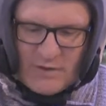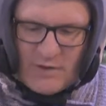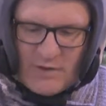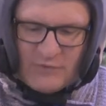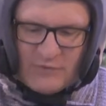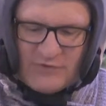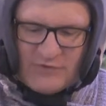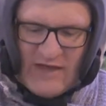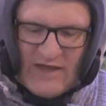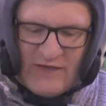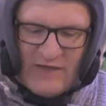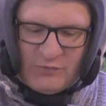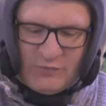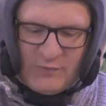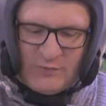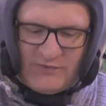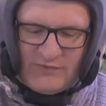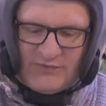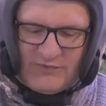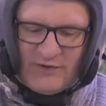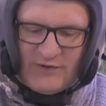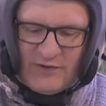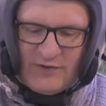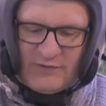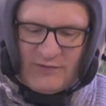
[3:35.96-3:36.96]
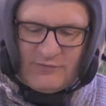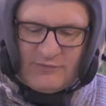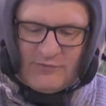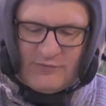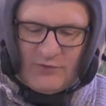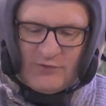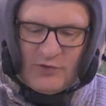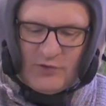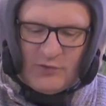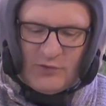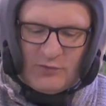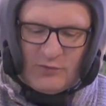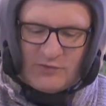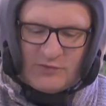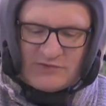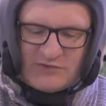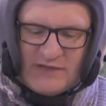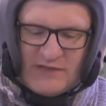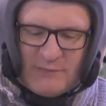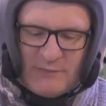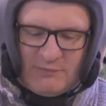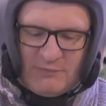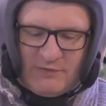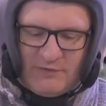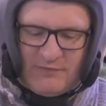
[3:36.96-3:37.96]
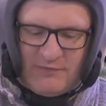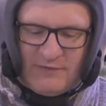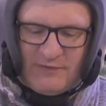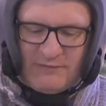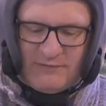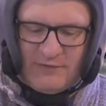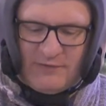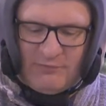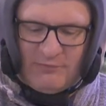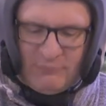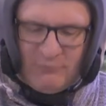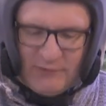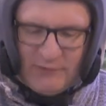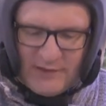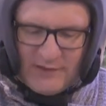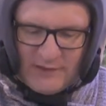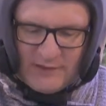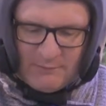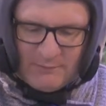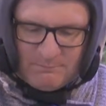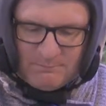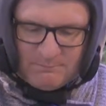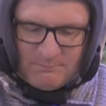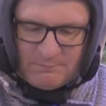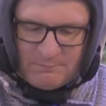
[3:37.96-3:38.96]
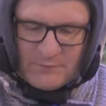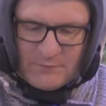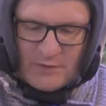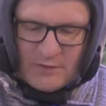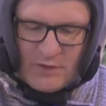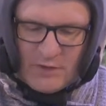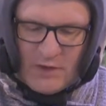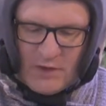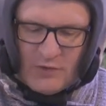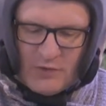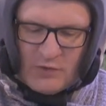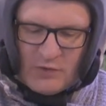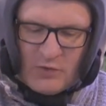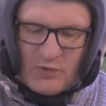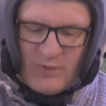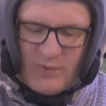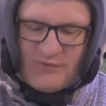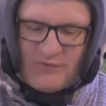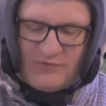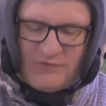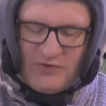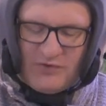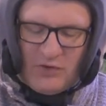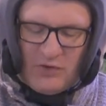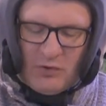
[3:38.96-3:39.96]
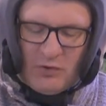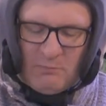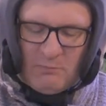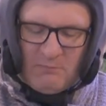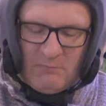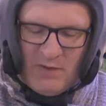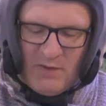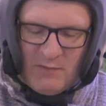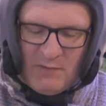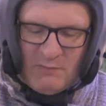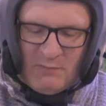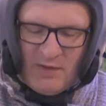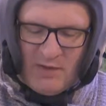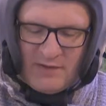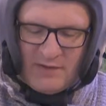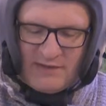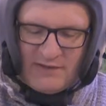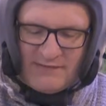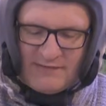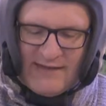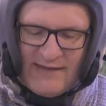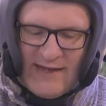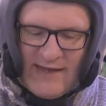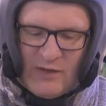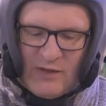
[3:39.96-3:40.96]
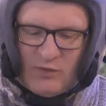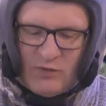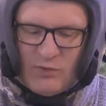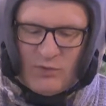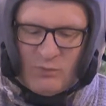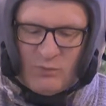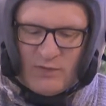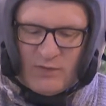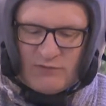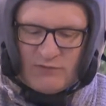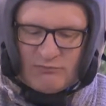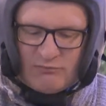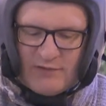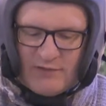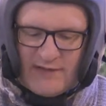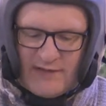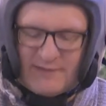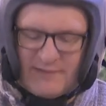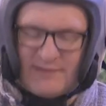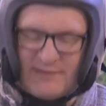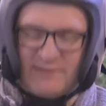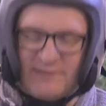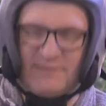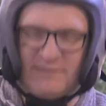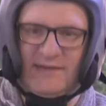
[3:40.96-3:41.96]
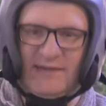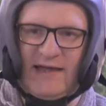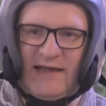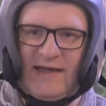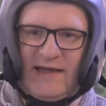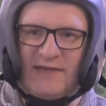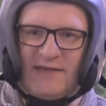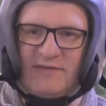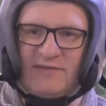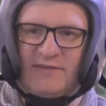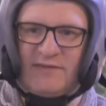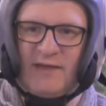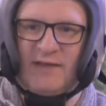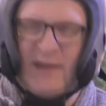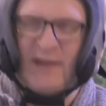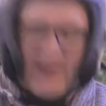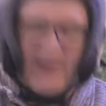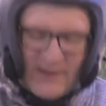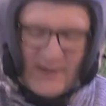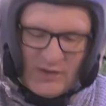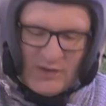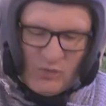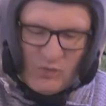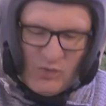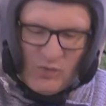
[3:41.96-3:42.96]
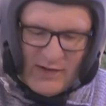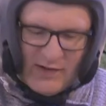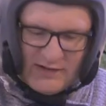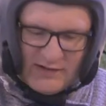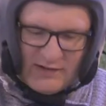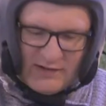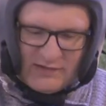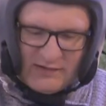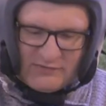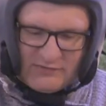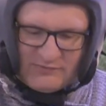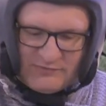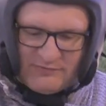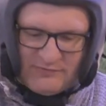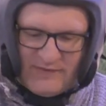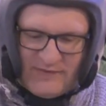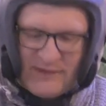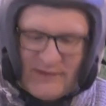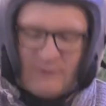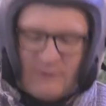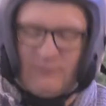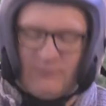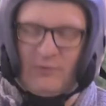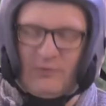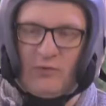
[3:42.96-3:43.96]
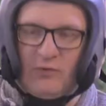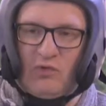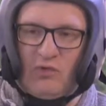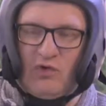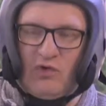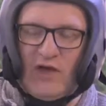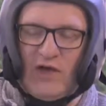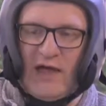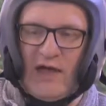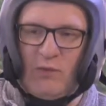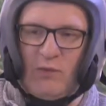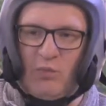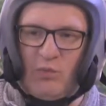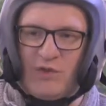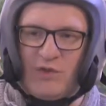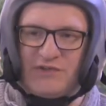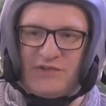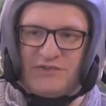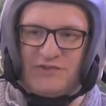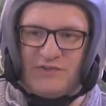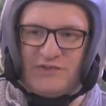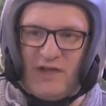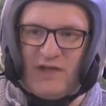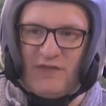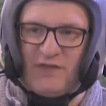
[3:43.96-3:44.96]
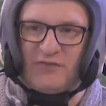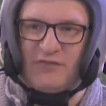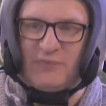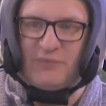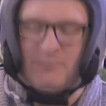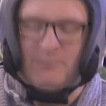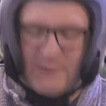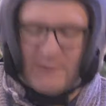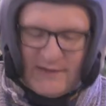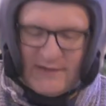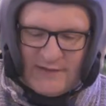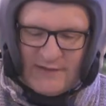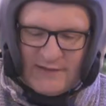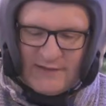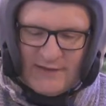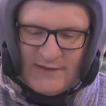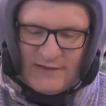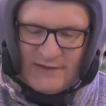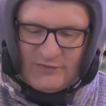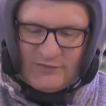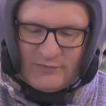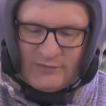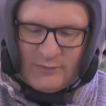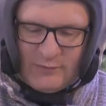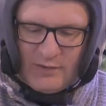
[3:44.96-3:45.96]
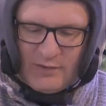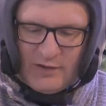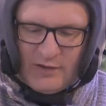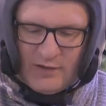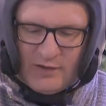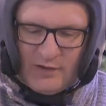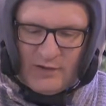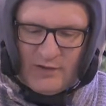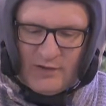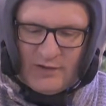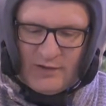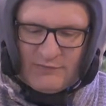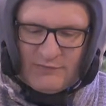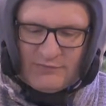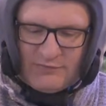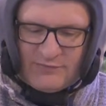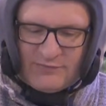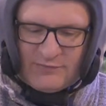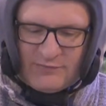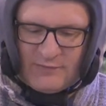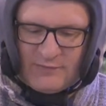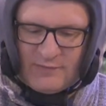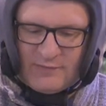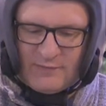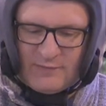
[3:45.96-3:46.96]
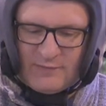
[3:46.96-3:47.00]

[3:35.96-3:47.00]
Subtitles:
So as we turn to chapter 53, the question on my mind is, how can we read this text in a way that is faithful and which does speak into our lives?